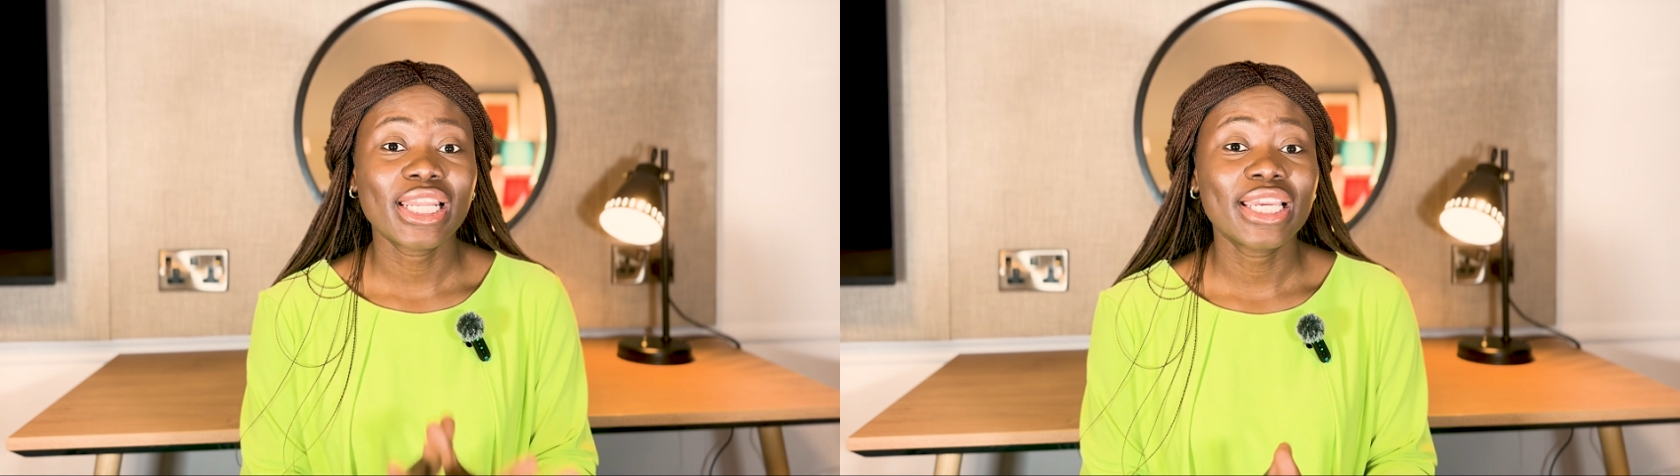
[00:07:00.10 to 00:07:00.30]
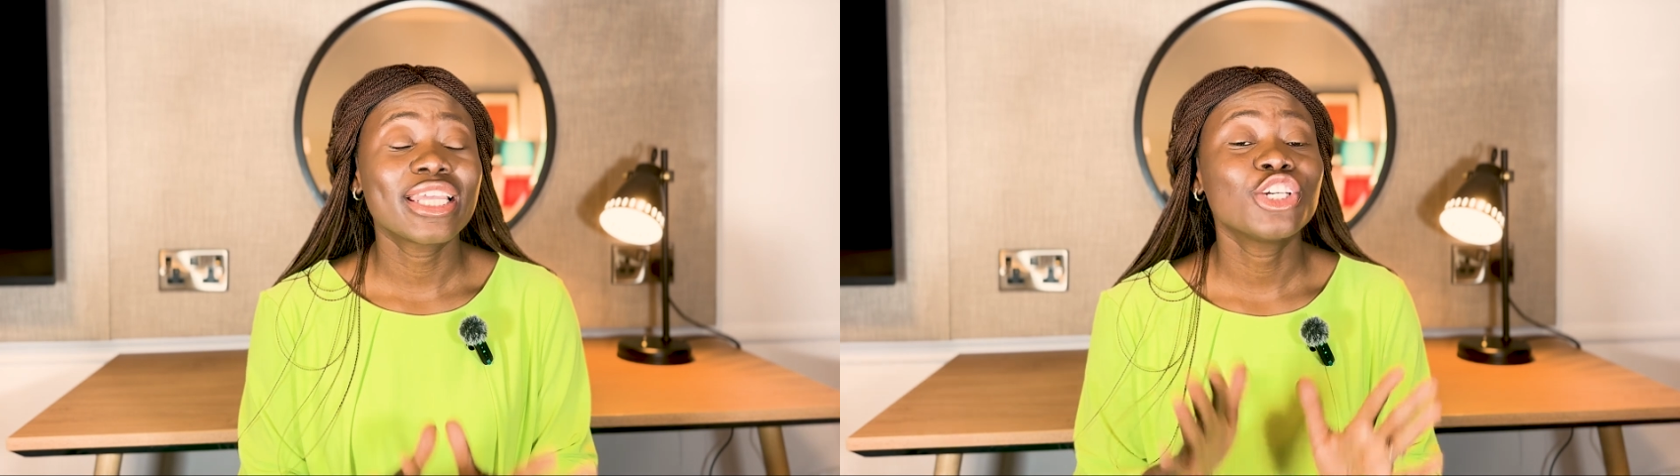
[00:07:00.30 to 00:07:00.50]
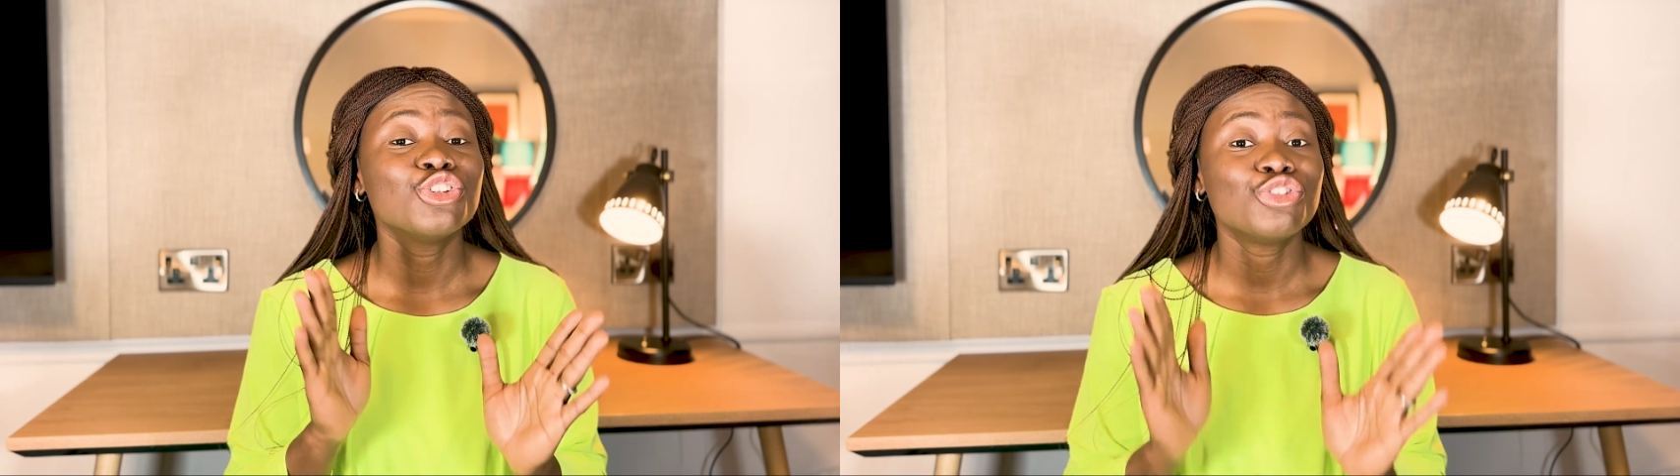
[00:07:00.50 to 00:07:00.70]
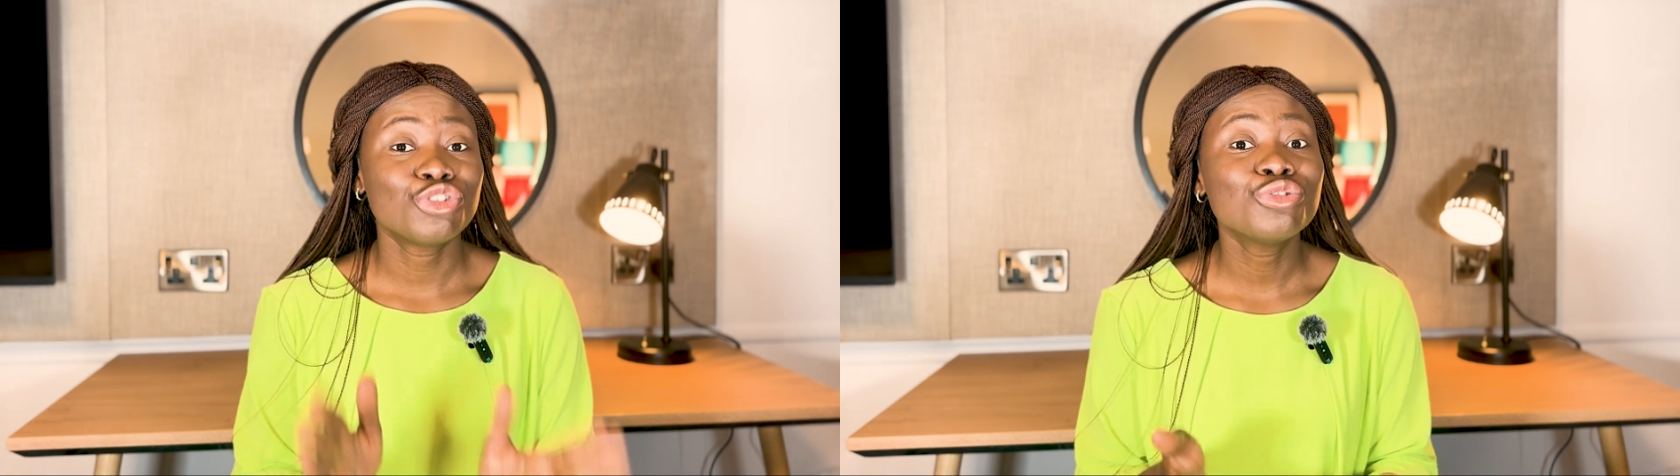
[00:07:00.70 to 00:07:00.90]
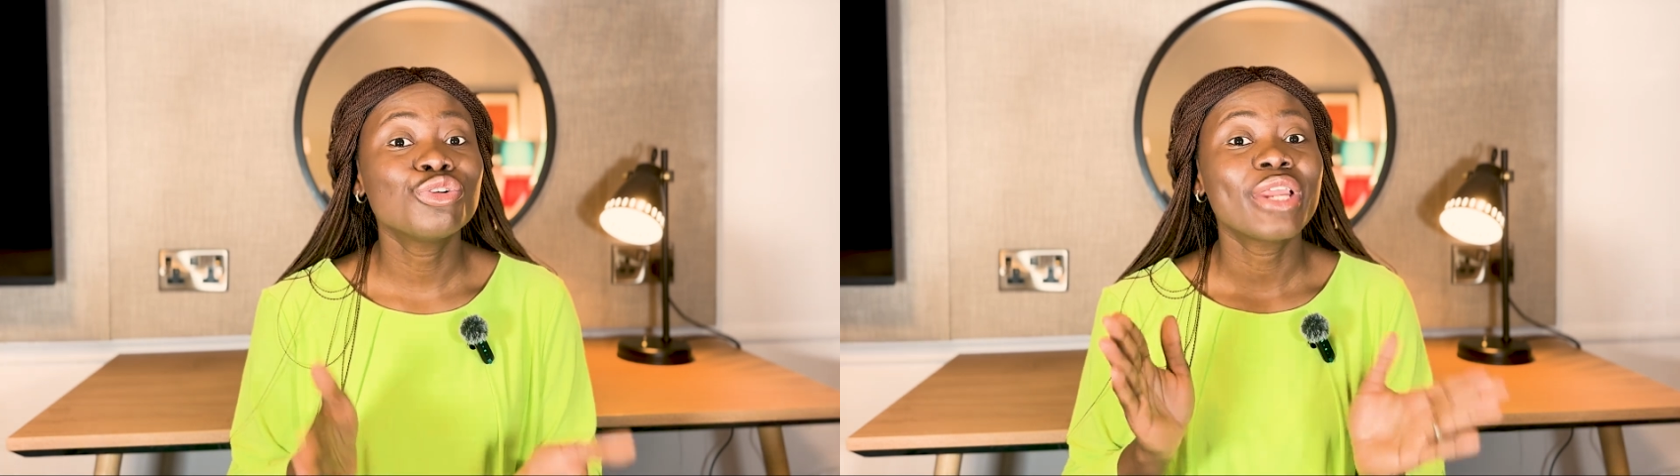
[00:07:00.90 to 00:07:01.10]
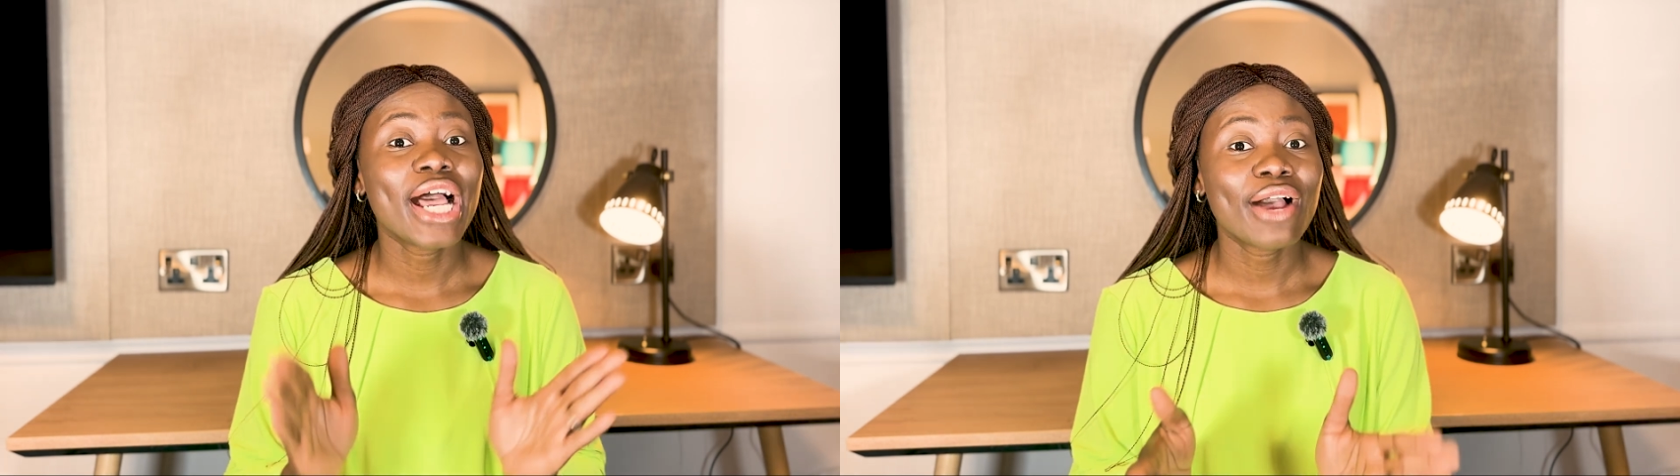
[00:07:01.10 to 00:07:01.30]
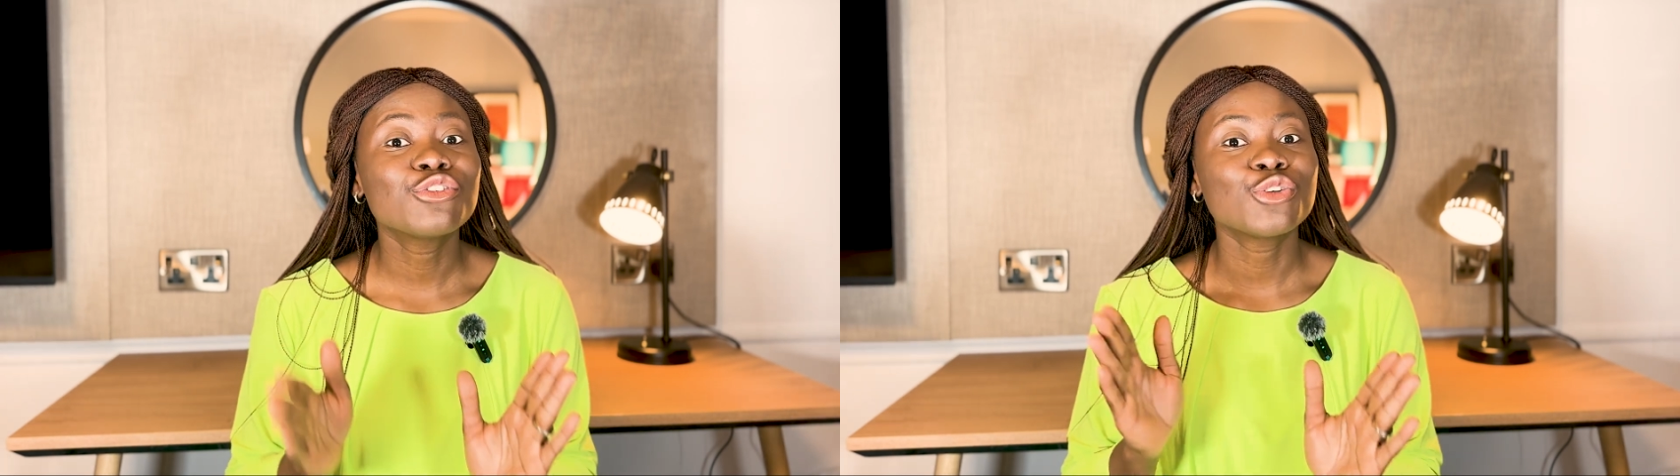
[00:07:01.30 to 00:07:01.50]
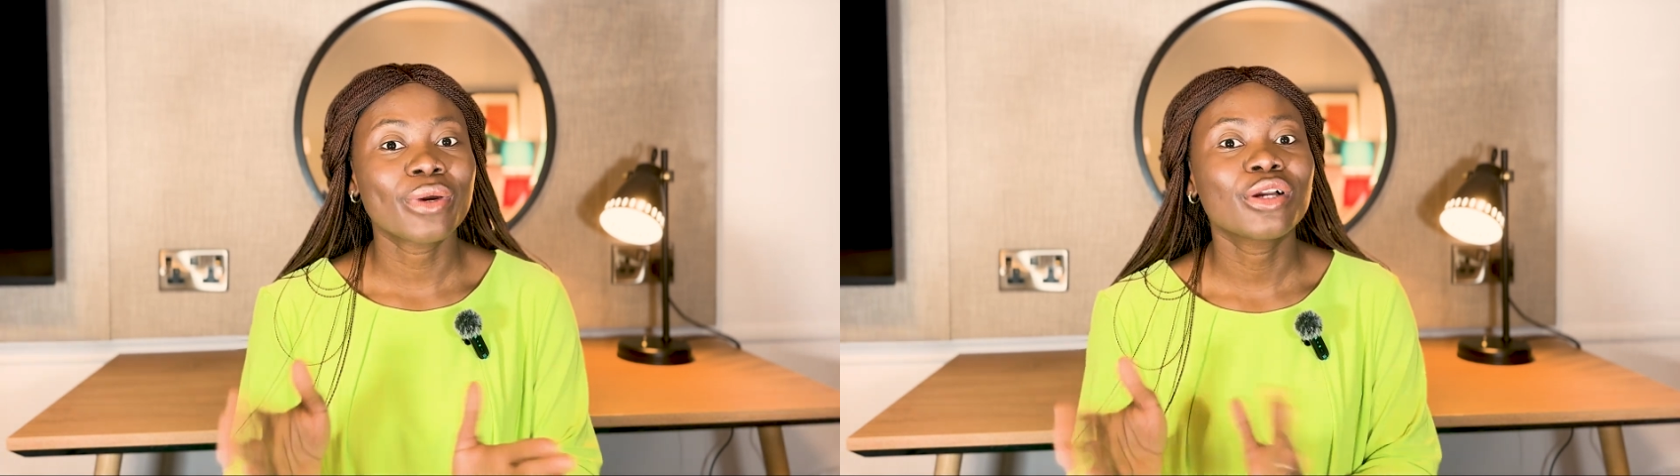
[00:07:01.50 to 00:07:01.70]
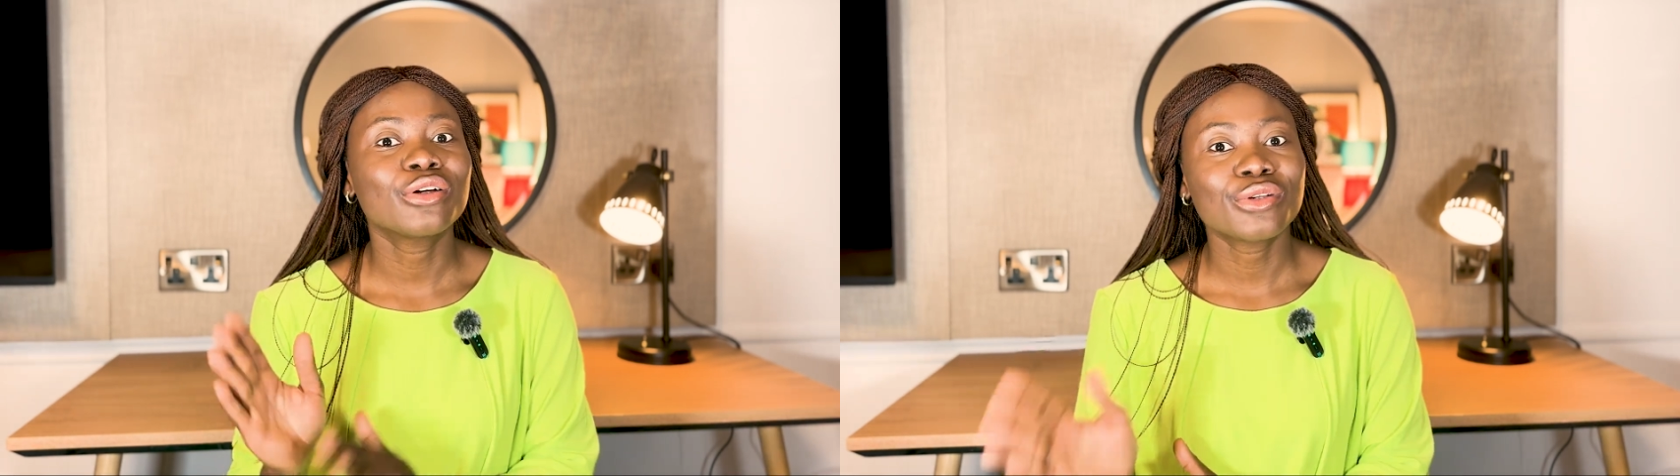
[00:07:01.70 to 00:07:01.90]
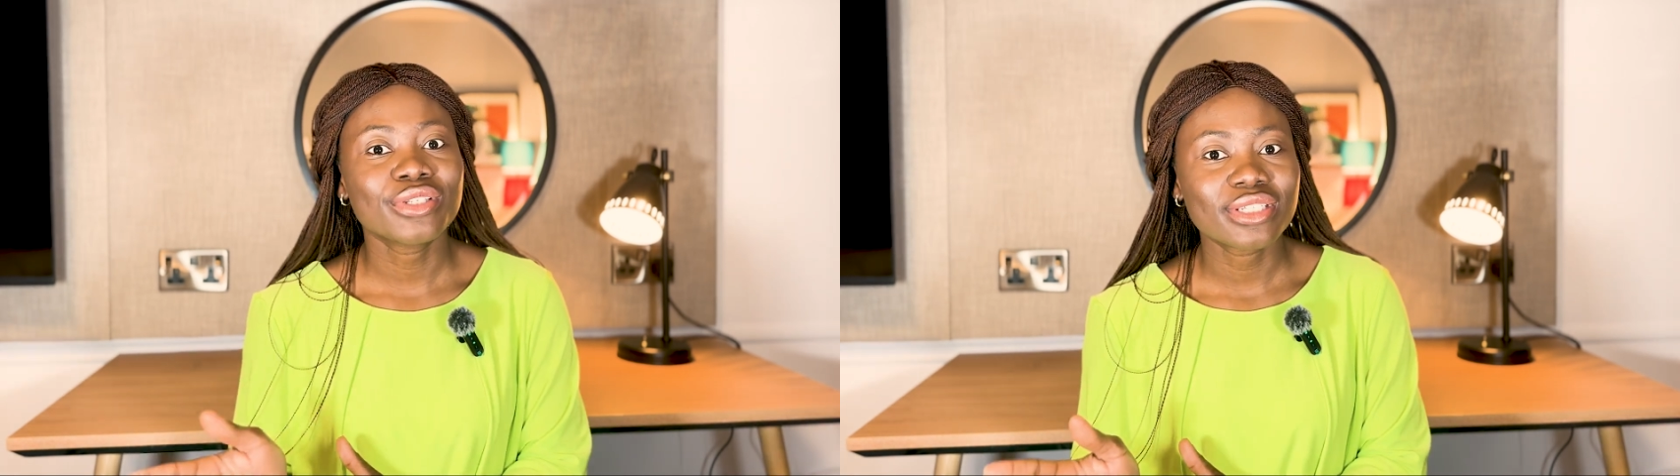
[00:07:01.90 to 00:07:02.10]
clear that you do not have
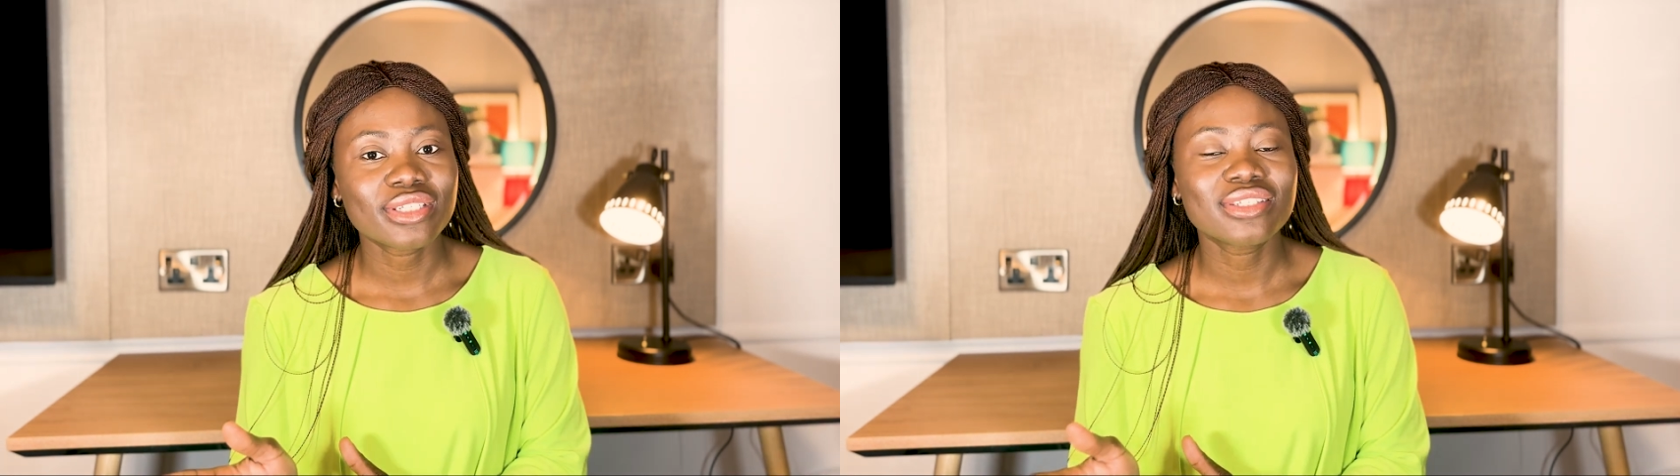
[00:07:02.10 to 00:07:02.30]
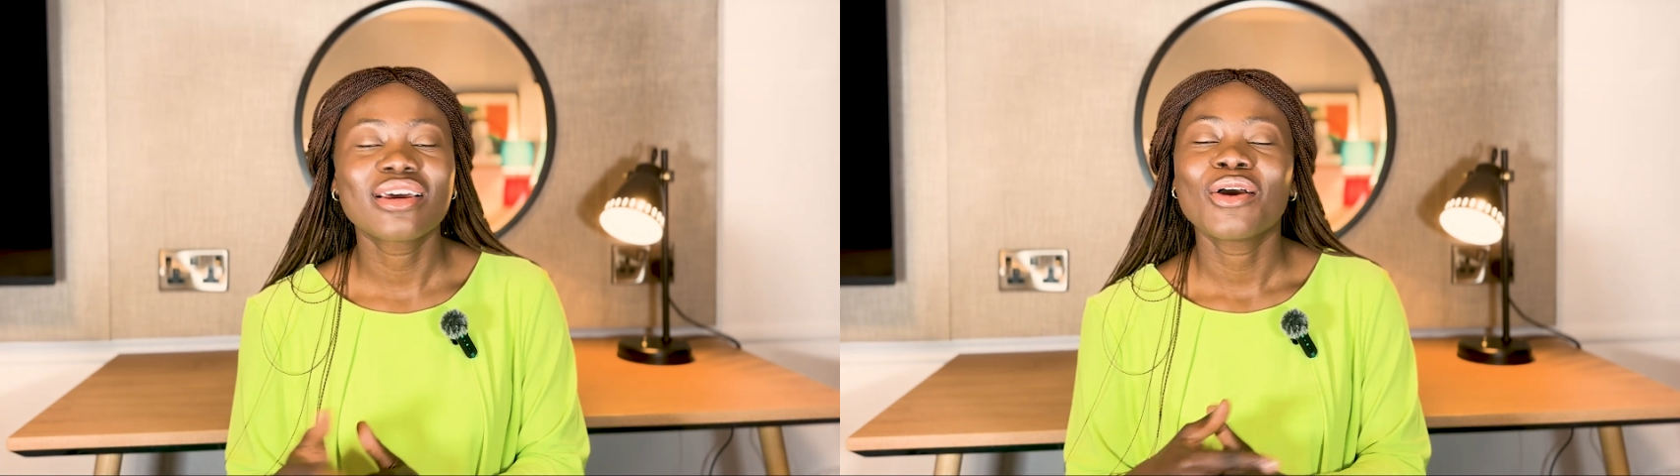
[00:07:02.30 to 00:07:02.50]
tuberculosis,